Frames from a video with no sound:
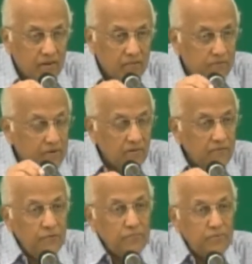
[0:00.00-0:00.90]
Very
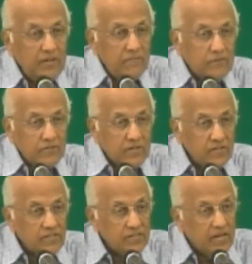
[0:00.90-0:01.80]
few believers
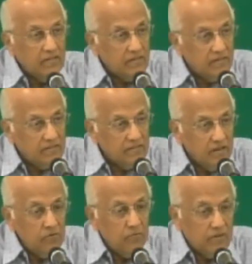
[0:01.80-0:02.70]
understand this. They
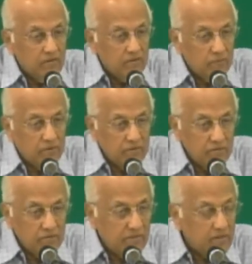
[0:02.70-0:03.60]
know what, what to
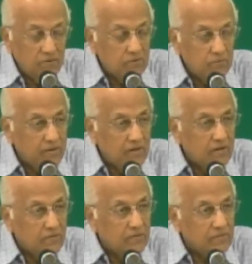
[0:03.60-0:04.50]
do, but they don't know when
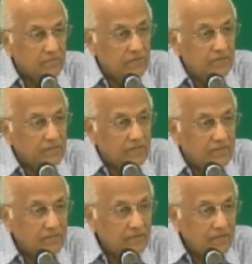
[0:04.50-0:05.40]
God wants them to do it.
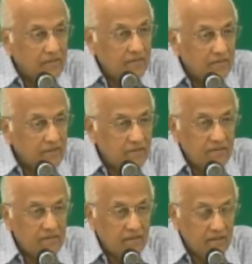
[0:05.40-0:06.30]
They,
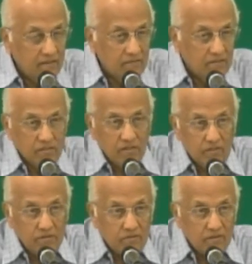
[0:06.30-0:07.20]
they think they have just got to
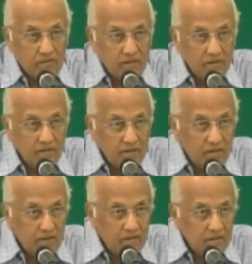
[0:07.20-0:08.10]
go around and
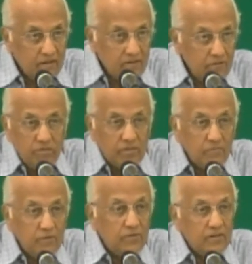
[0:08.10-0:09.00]
do
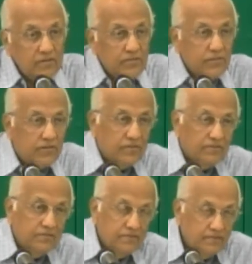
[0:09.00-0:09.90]
some good on this
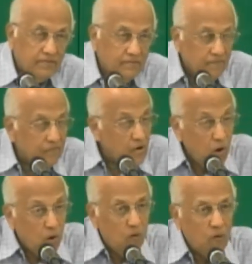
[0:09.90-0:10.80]
earth.
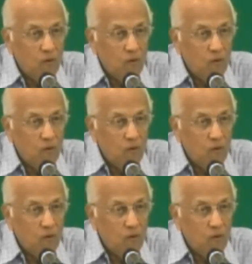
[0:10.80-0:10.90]
No.